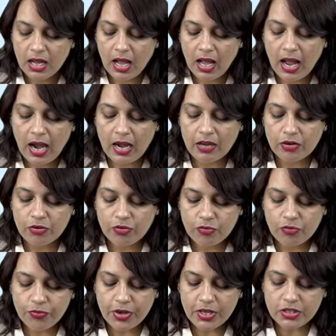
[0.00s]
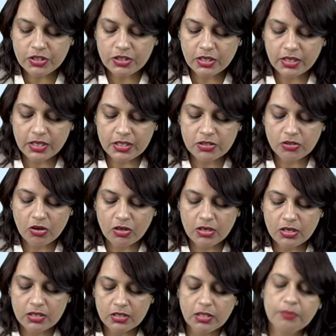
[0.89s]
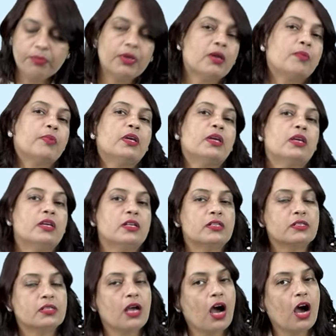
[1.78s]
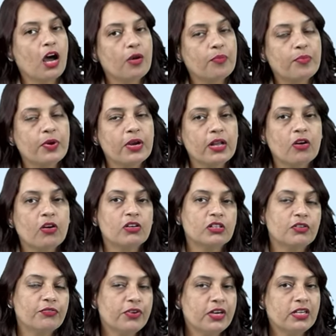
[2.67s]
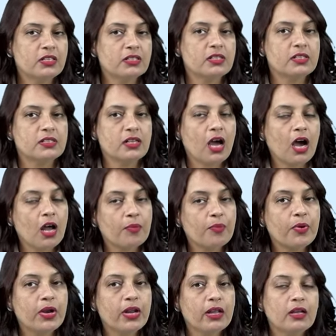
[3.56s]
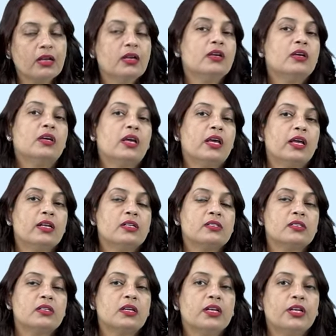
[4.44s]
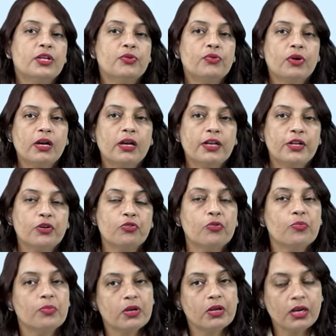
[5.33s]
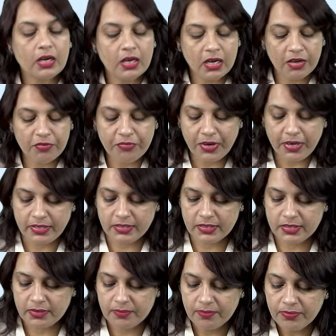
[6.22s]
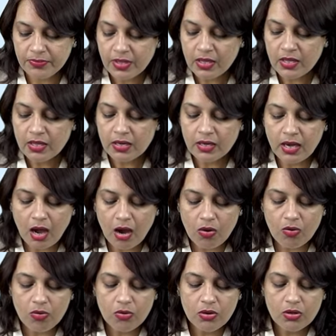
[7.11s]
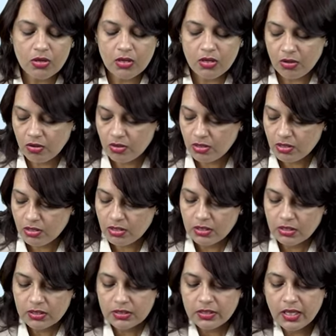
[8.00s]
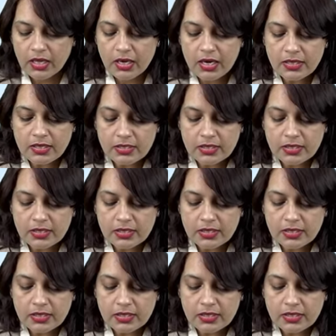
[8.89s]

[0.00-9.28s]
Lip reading: and which disorder the baby is harboring or the fetus is harboring is neural tube defects. Now, there are